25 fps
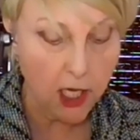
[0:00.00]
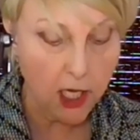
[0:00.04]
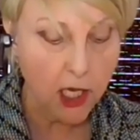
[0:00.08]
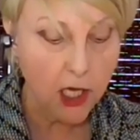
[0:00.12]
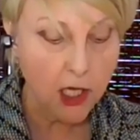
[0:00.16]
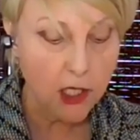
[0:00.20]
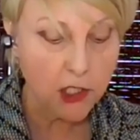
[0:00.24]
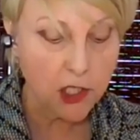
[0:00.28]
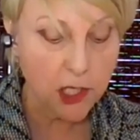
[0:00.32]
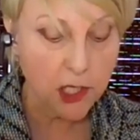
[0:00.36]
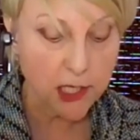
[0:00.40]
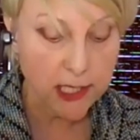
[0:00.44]

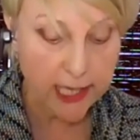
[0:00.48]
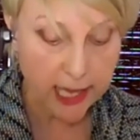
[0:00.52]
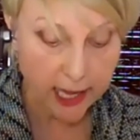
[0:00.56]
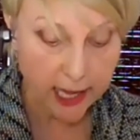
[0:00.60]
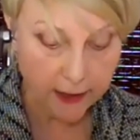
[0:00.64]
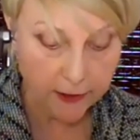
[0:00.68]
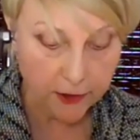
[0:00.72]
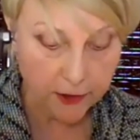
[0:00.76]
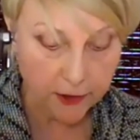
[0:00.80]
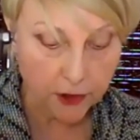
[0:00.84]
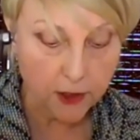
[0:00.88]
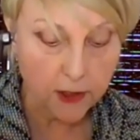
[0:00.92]

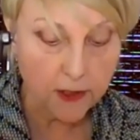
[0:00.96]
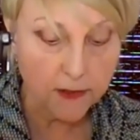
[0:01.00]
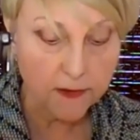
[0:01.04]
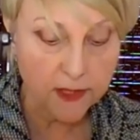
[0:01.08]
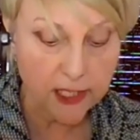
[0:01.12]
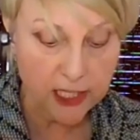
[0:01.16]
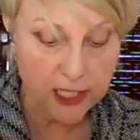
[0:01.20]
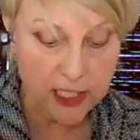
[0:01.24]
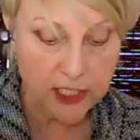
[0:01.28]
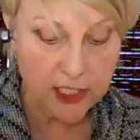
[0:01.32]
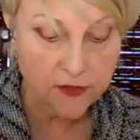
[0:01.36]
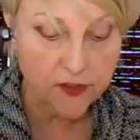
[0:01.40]
Together,
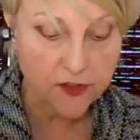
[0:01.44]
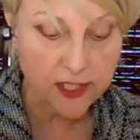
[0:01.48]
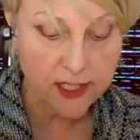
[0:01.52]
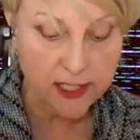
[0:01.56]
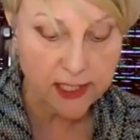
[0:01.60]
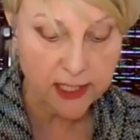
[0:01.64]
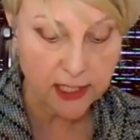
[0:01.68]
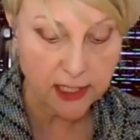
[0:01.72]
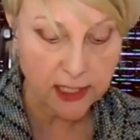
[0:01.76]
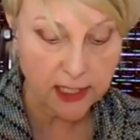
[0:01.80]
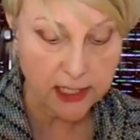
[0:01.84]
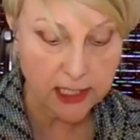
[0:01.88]
these
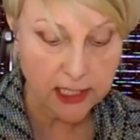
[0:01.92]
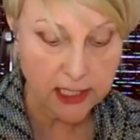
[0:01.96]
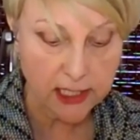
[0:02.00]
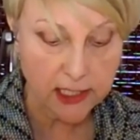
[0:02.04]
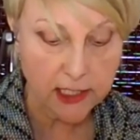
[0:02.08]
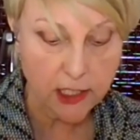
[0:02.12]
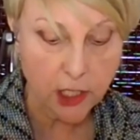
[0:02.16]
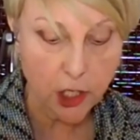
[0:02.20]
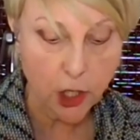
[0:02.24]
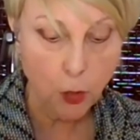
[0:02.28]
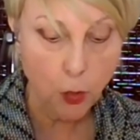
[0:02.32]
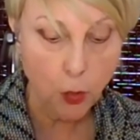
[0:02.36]
facilities
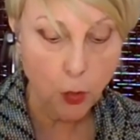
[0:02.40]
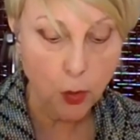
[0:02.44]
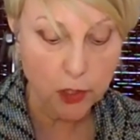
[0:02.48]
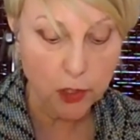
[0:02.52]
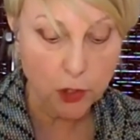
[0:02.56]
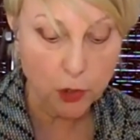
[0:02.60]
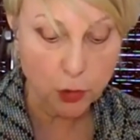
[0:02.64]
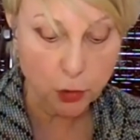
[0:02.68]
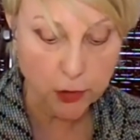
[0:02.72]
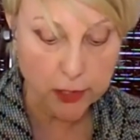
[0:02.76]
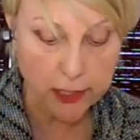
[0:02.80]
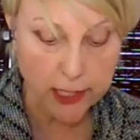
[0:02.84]
will
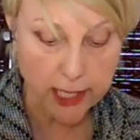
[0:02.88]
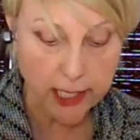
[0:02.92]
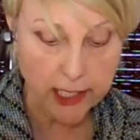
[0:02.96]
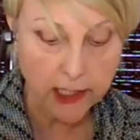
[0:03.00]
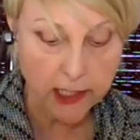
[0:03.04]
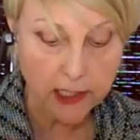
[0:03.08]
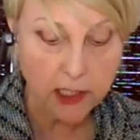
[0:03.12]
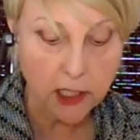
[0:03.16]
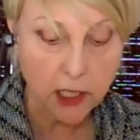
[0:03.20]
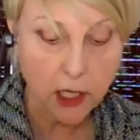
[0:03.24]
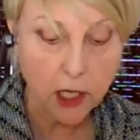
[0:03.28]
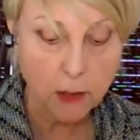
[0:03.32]

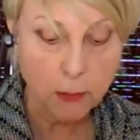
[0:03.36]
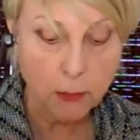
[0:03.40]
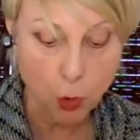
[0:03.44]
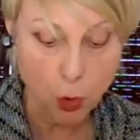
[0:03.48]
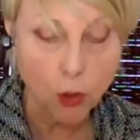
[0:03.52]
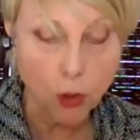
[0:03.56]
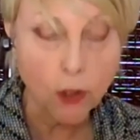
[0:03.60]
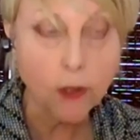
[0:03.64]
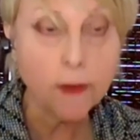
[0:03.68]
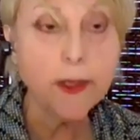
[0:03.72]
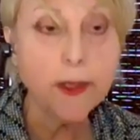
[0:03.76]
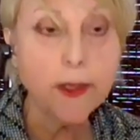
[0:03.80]
create
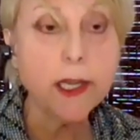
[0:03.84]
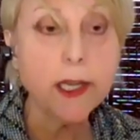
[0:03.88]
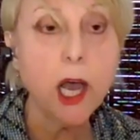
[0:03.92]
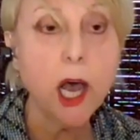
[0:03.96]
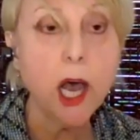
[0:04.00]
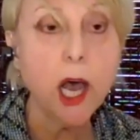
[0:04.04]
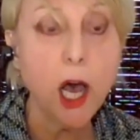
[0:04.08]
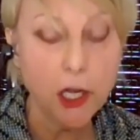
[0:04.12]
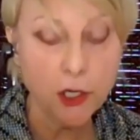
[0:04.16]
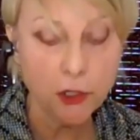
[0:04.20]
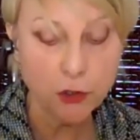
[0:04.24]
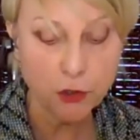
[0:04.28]
more than
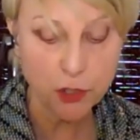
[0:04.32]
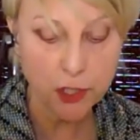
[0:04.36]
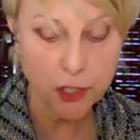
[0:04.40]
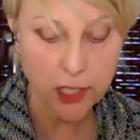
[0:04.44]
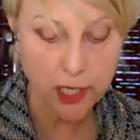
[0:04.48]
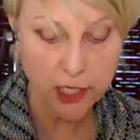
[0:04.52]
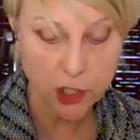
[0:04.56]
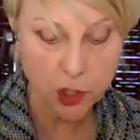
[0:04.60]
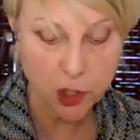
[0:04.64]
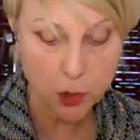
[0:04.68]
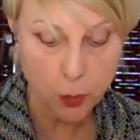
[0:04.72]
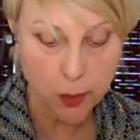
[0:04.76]

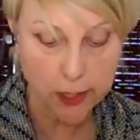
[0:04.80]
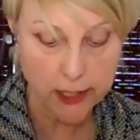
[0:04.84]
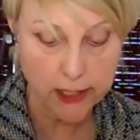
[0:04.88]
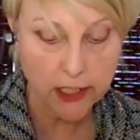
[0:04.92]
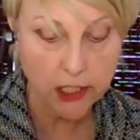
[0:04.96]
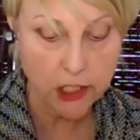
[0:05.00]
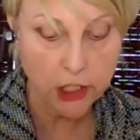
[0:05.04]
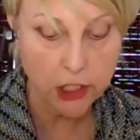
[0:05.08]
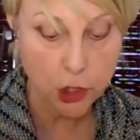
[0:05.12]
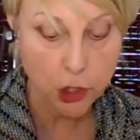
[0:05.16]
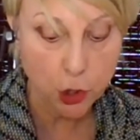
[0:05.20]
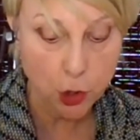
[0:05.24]

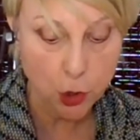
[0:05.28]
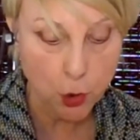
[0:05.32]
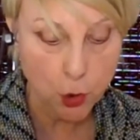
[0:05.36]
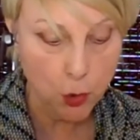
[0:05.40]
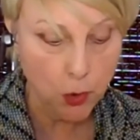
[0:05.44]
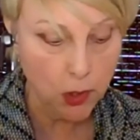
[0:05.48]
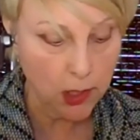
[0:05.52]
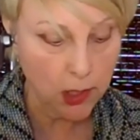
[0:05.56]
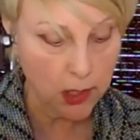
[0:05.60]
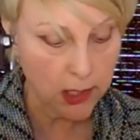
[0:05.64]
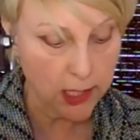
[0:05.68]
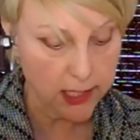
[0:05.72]
120 new
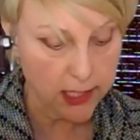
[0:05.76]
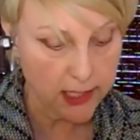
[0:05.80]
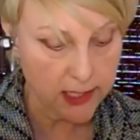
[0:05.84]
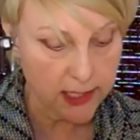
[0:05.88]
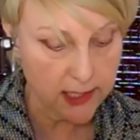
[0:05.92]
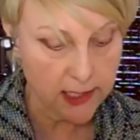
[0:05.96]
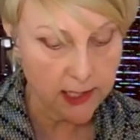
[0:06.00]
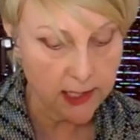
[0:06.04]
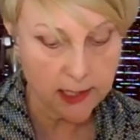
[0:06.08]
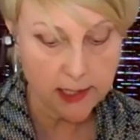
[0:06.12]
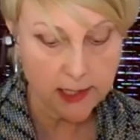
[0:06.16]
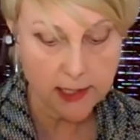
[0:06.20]

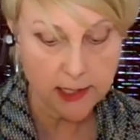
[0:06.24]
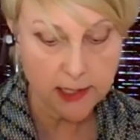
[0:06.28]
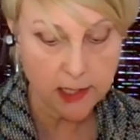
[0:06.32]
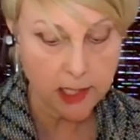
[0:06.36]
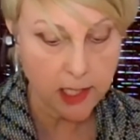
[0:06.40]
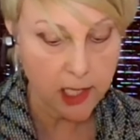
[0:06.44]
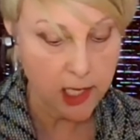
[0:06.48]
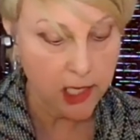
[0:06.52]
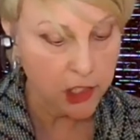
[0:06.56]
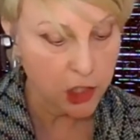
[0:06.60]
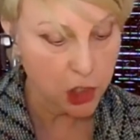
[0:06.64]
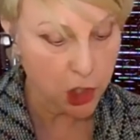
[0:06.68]
licensed
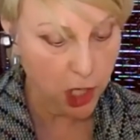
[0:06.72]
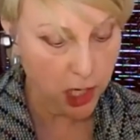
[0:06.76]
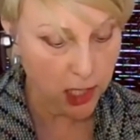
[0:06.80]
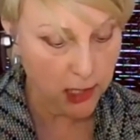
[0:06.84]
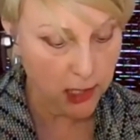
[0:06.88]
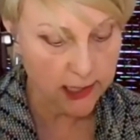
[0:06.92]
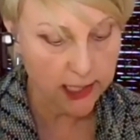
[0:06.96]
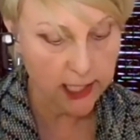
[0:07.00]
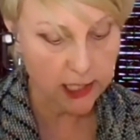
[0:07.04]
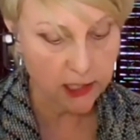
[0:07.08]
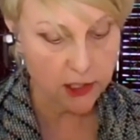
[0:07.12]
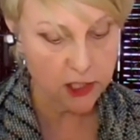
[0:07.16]

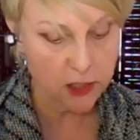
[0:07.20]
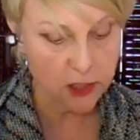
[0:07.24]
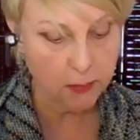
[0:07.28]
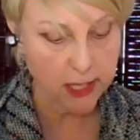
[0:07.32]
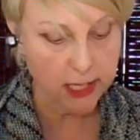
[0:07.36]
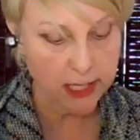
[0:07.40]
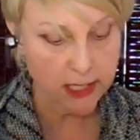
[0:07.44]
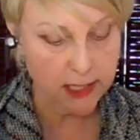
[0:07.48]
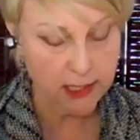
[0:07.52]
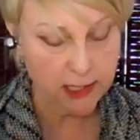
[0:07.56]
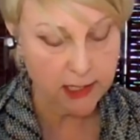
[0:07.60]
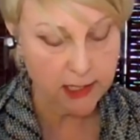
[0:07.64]
childcare
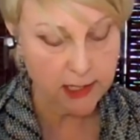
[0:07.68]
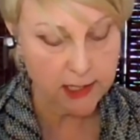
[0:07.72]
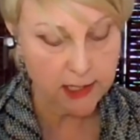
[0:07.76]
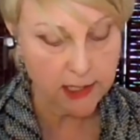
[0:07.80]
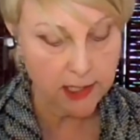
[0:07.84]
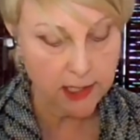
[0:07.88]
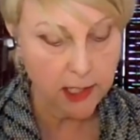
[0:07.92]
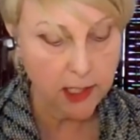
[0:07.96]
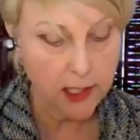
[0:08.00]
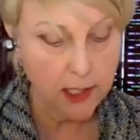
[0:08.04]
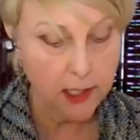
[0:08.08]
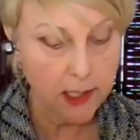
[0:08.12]
spaces,
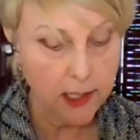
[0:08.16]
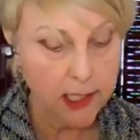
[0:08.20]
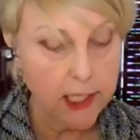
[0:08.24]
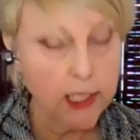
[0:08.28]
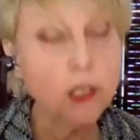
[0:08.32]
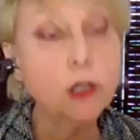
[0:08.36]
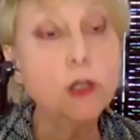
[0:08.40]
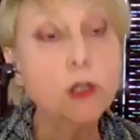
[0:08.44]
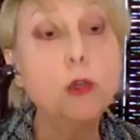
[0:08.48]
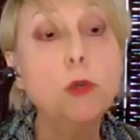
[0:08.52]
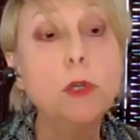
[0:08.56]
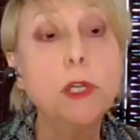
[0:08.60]

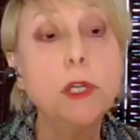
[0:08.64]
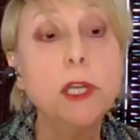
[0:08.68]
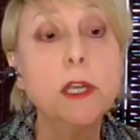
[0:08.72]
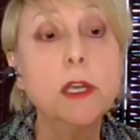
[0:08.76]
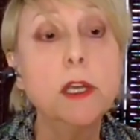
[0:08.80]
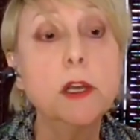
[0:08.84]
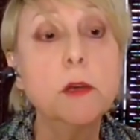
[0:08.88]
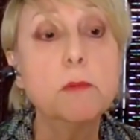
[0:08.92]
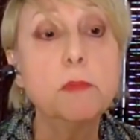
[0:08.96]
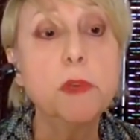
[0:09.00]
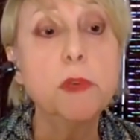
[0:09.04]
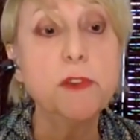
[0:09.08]
including
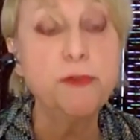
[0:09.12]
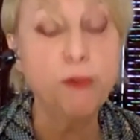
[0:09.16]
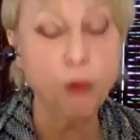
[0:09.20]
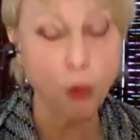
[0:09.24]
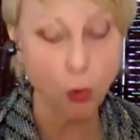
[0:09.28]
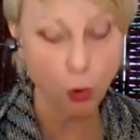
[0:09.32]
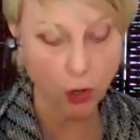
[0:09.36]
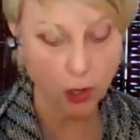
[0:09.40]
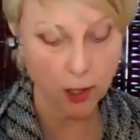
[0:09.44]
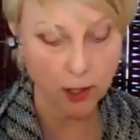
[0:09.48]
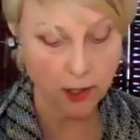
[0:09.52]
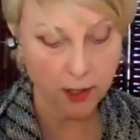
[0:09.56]

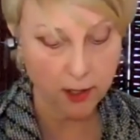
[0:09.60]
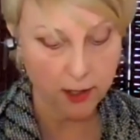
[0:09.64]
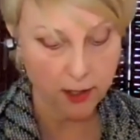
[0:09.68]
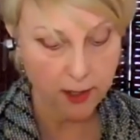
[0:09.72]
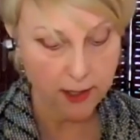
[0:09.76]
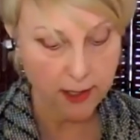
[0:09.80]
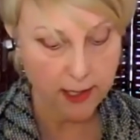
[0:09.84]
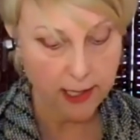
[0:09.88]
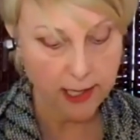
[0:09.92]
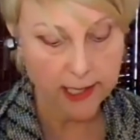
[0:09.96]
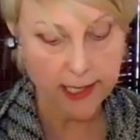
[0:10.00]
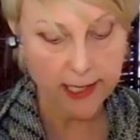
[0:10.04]
before
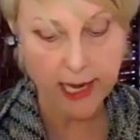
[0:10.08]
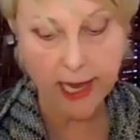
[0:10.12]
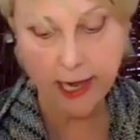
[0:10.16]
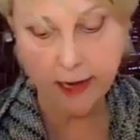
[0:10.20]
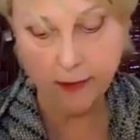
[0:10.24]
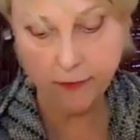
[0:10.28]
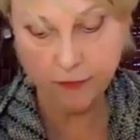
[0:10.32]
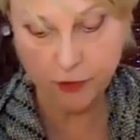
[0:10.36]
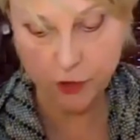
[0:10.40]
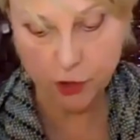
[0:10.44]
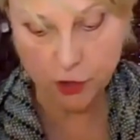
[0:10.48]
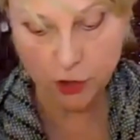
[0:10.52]
and
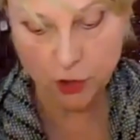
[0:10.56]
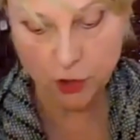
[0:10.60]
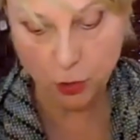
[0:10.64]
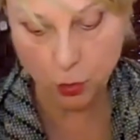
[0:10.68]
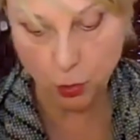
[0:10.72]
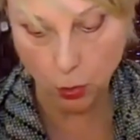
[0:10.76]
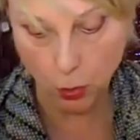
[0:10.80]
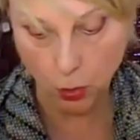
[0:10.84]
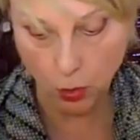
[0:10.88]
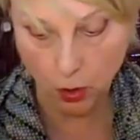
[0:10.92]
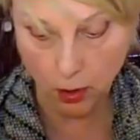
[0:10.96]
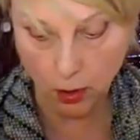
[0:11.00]
after
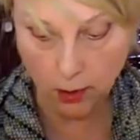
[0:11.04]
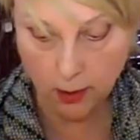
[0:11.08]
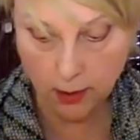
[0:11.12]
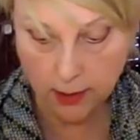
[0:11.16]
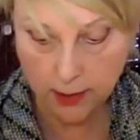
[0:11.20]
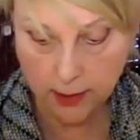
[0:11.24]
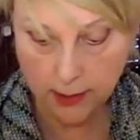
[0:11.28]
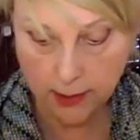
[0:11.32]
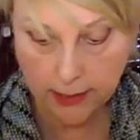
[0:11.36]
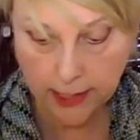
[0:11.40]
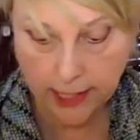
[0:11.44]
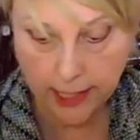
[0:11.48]
school
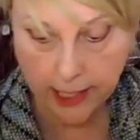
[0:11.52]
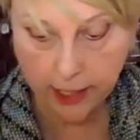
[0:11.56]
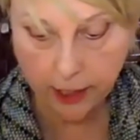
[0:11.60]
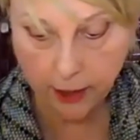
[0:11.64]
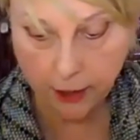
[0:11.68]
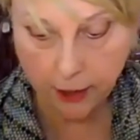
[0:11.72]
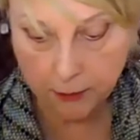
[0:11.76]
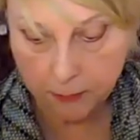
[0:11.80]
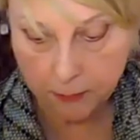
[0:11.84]
care.